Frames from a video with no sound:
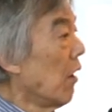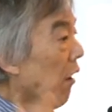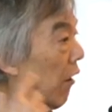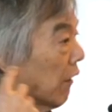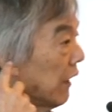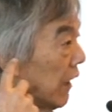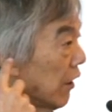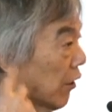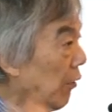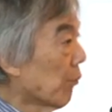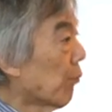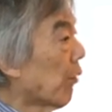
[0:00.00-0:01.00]
our
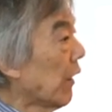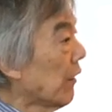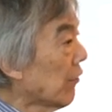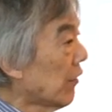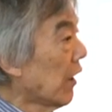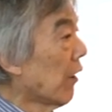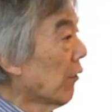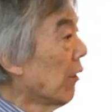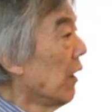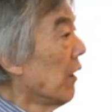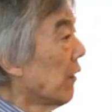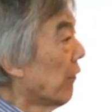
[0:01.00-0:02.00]
ear breaks down
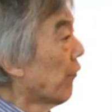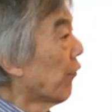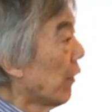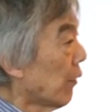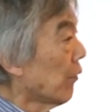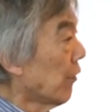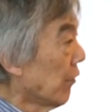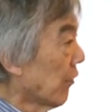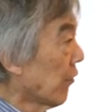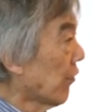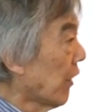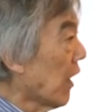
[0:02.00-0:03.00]
the frequencies
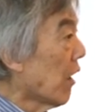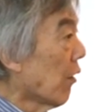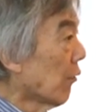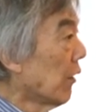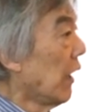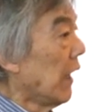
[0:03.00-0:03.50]
of sound